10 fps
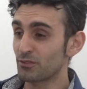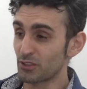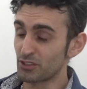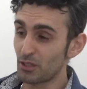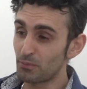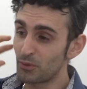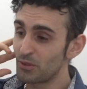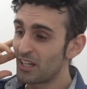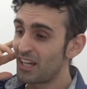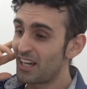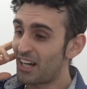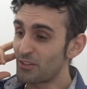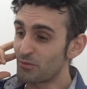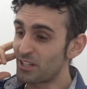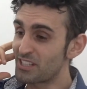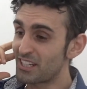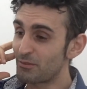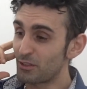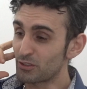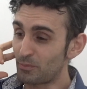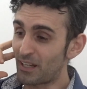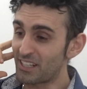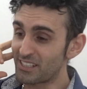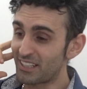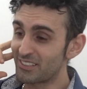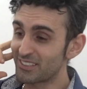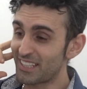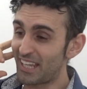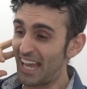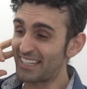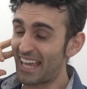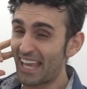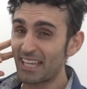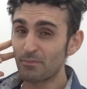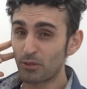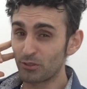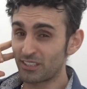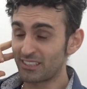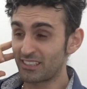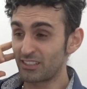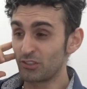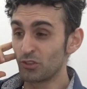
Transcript: For example, Unreal Engine, when it was compiling shaders, it had eight processes.